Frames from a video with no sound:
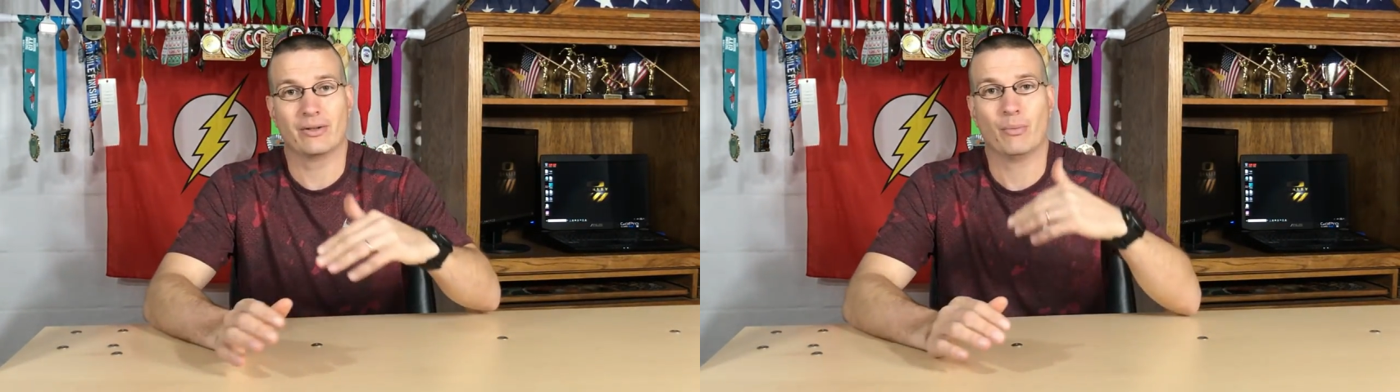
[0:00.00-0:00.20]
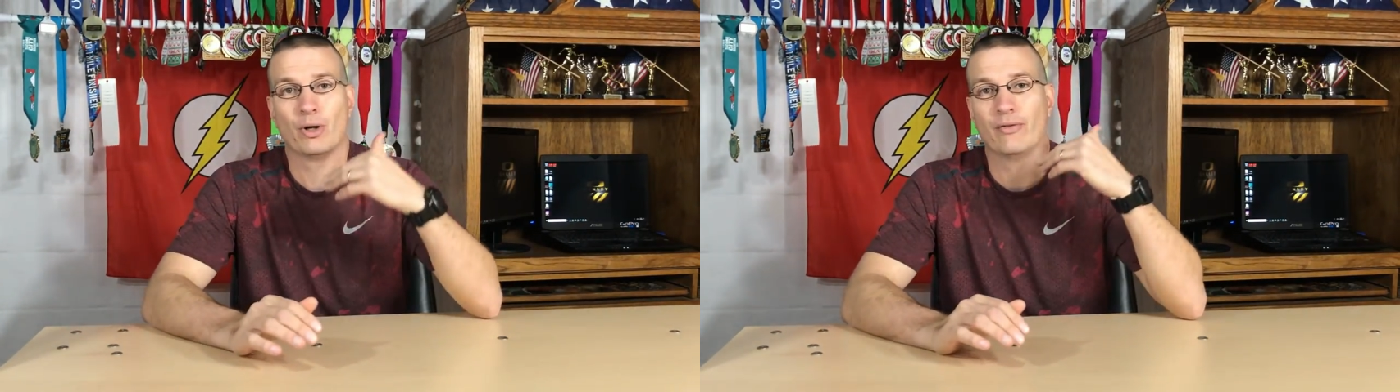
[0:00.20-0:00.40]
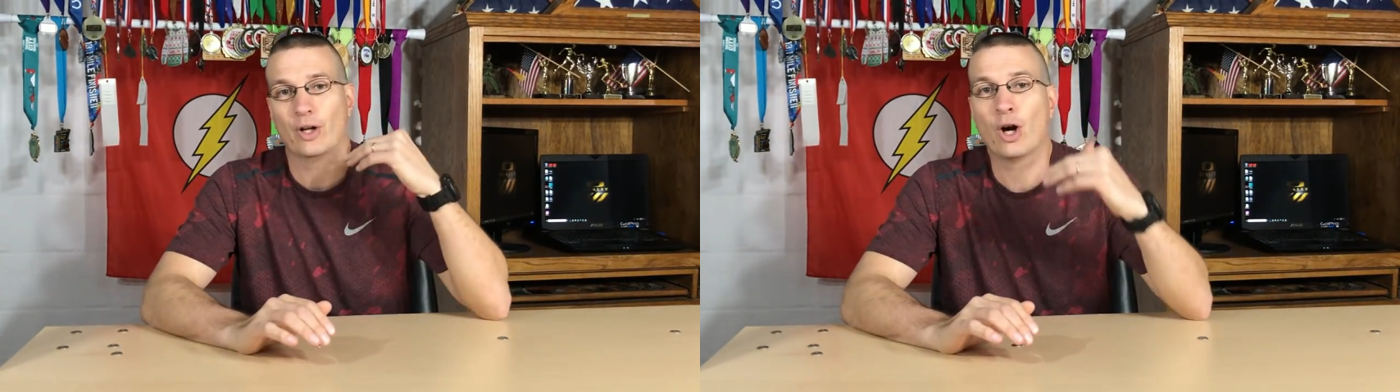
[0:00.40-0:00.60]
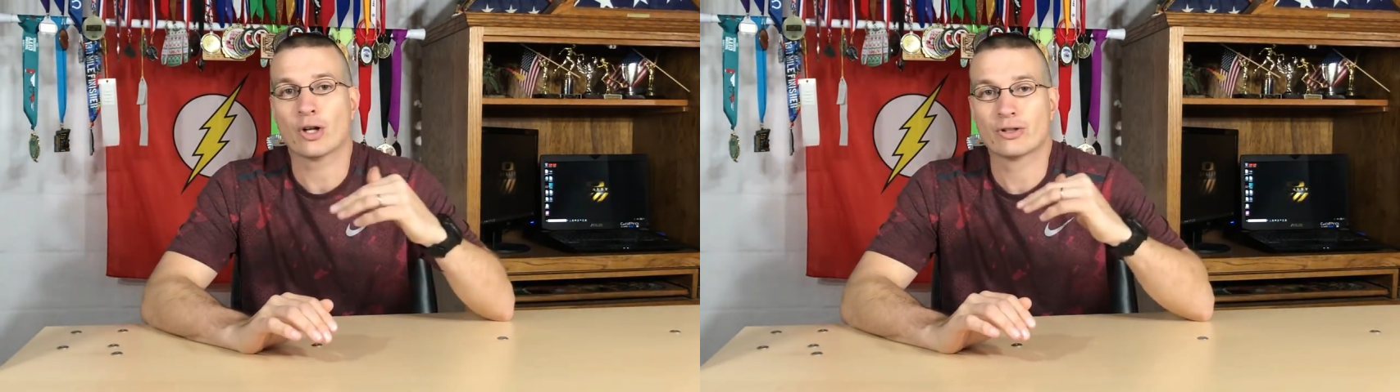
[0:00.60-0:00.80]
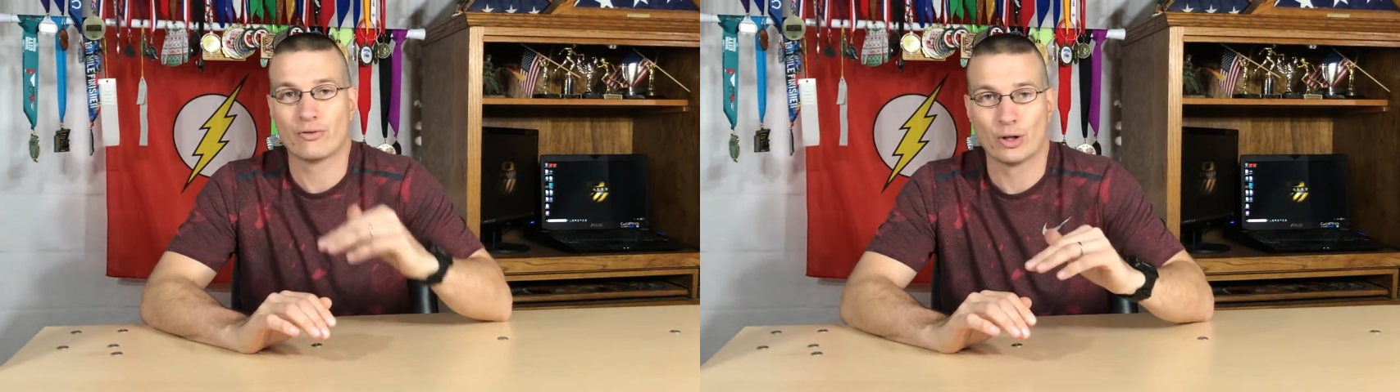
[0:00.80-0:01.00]
more of a
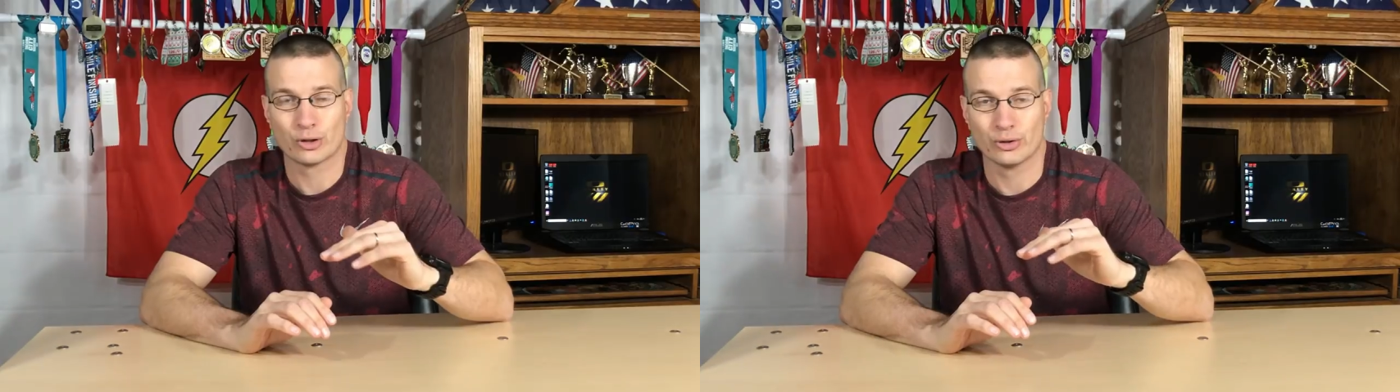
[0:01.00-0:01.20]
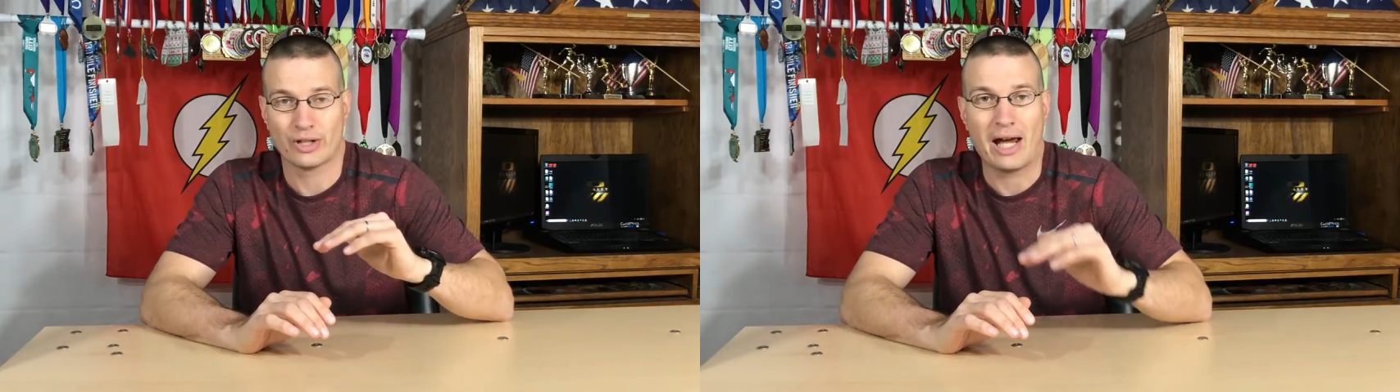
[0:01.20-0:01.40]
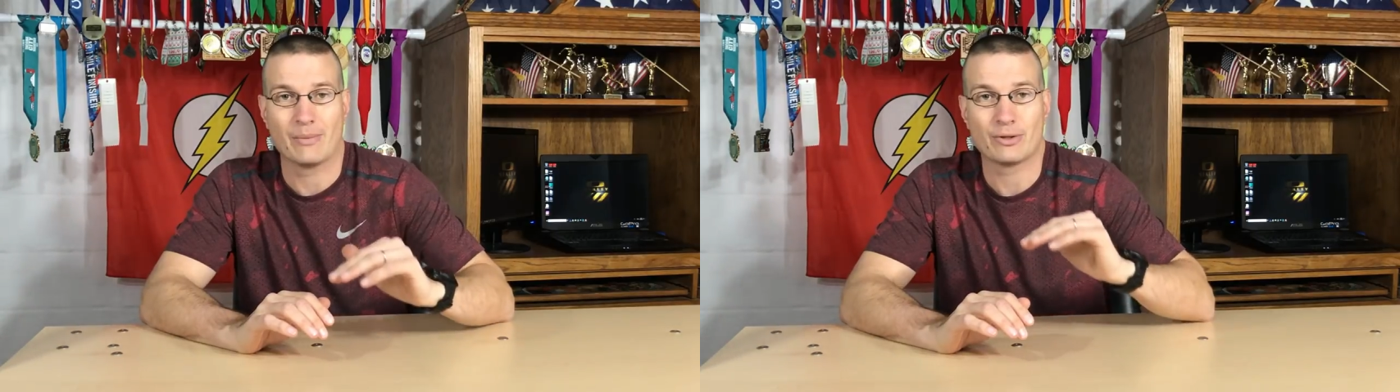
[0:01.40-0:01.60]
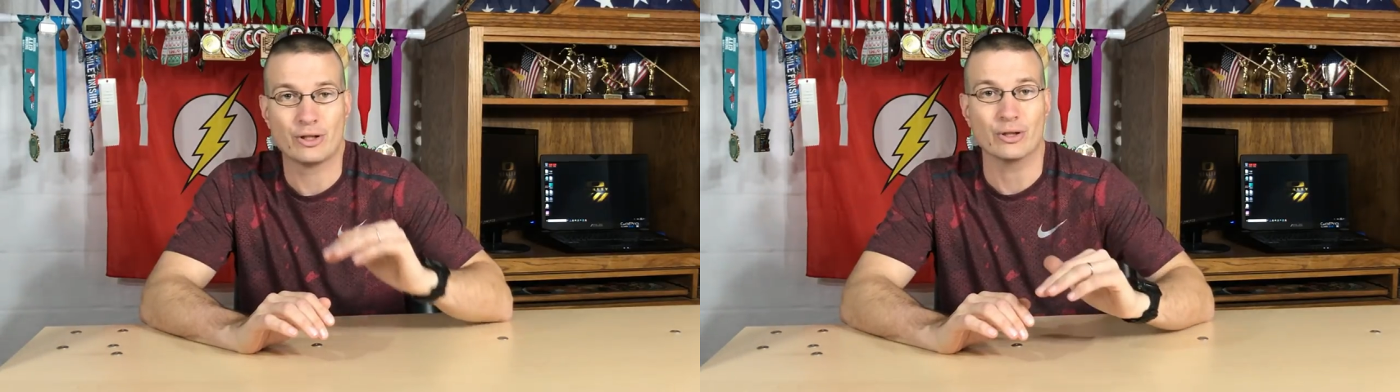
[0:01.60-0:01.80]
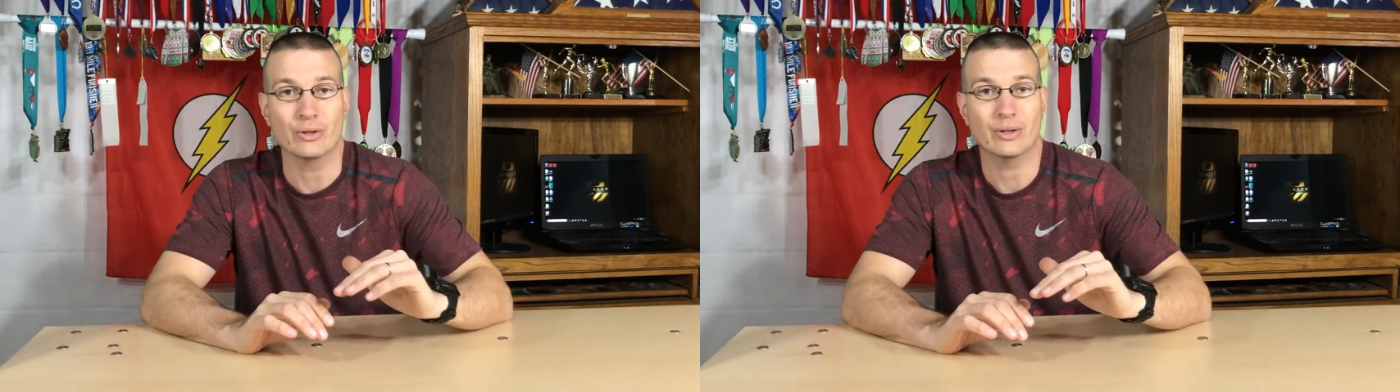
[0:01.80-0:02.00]
controversial top
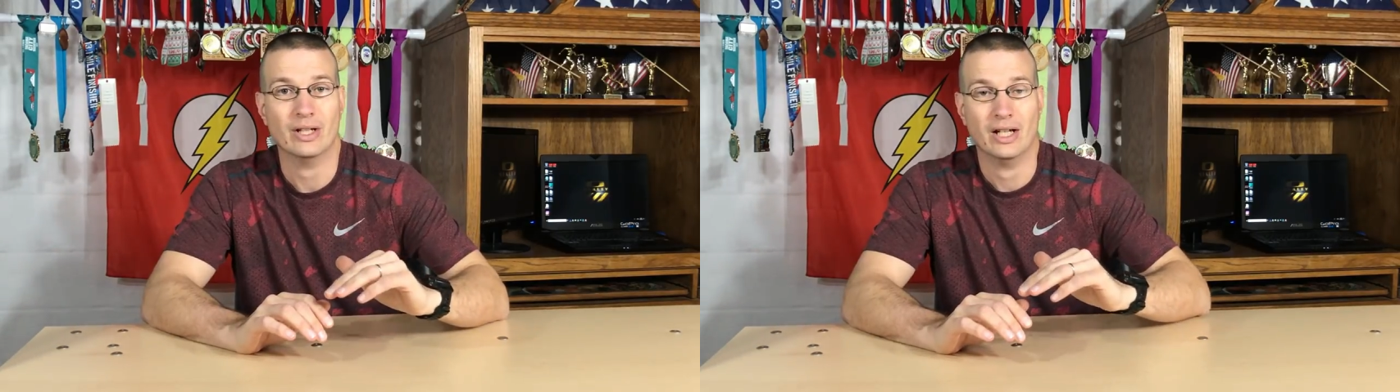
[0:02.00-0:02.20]
shoe.